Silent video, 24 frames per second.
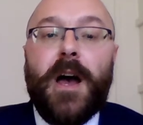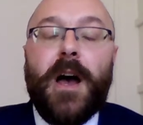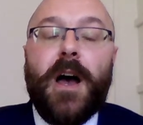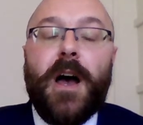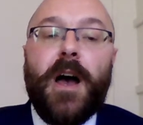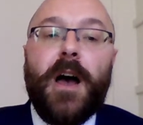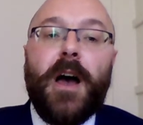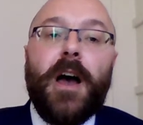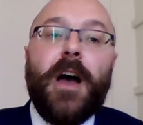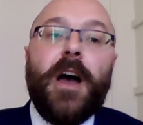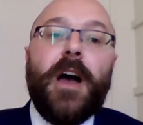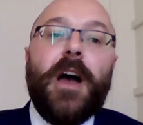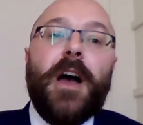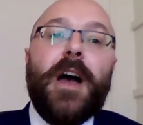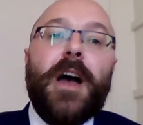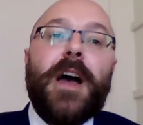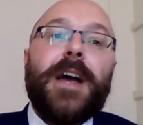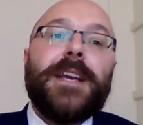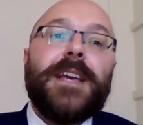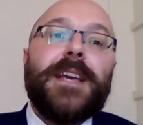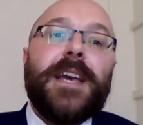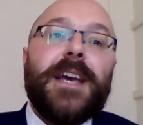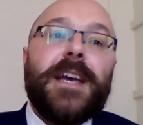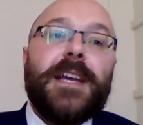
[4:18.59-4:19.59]

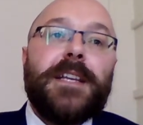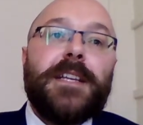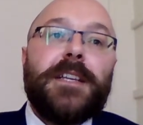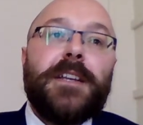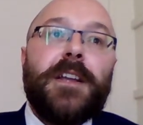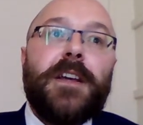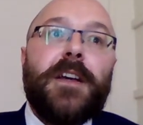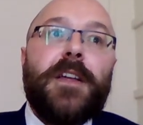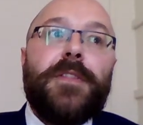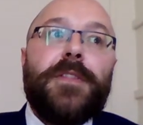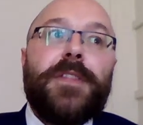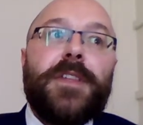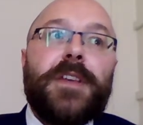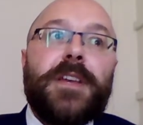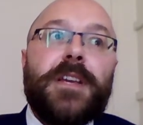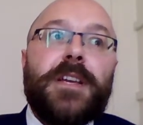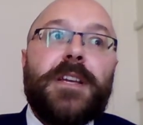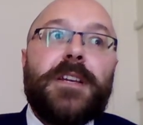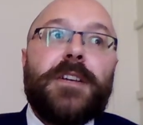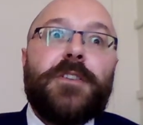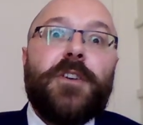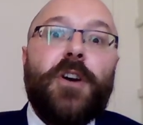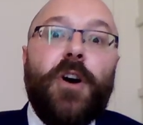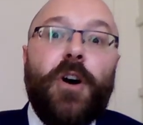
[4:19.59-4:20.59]
Again,
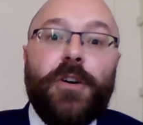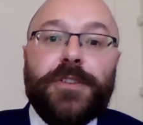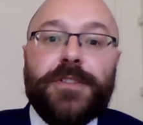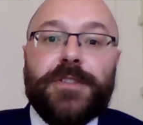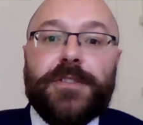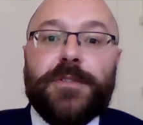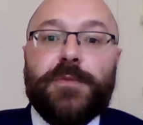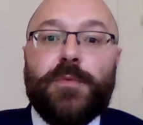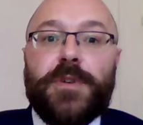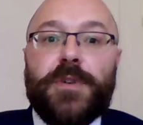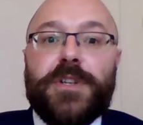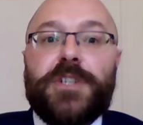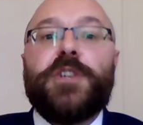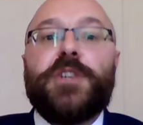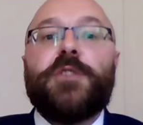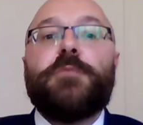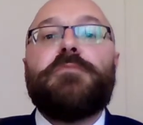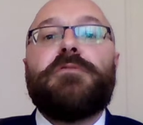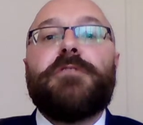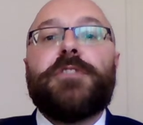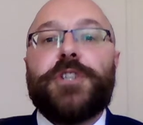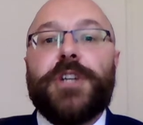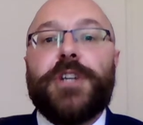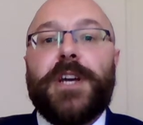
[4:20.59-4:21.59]
the costs which you
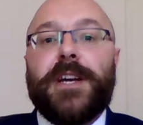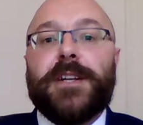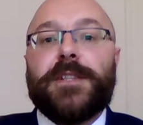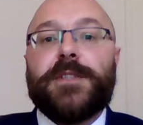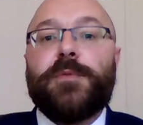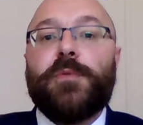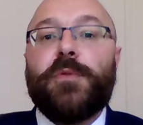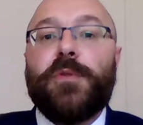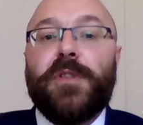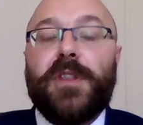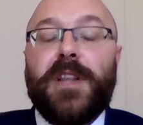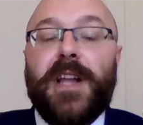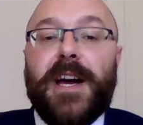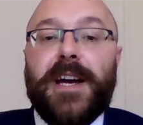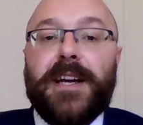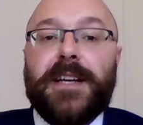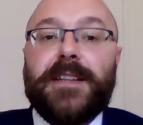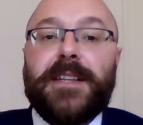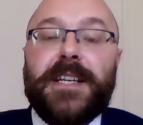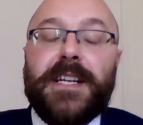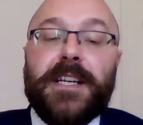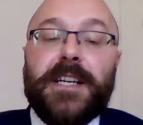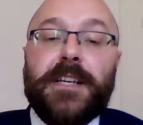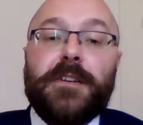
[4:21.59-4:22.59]
project will
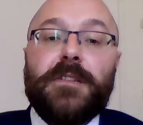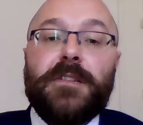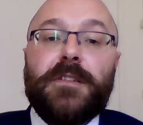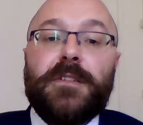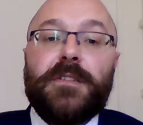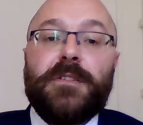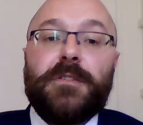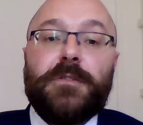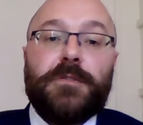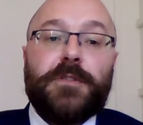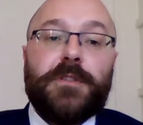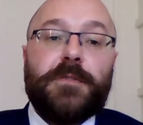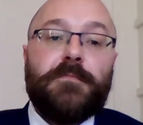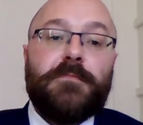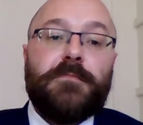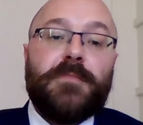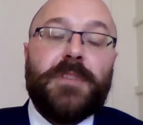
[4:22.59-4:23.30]
likely include